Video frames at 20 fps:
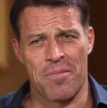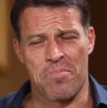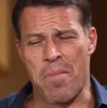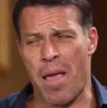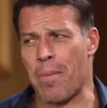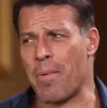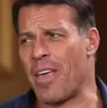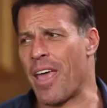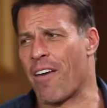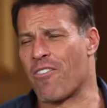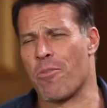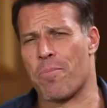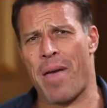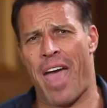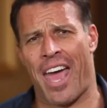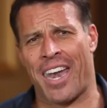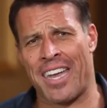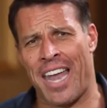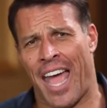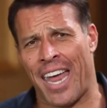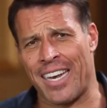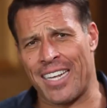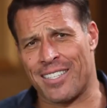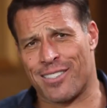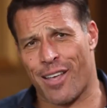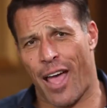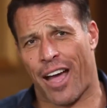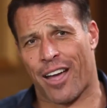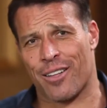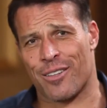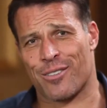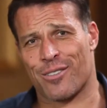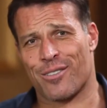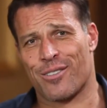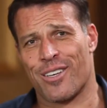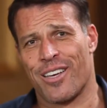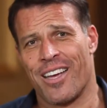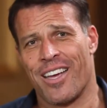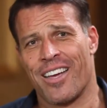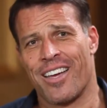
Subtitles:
Maybe you have a bad 90 seconds.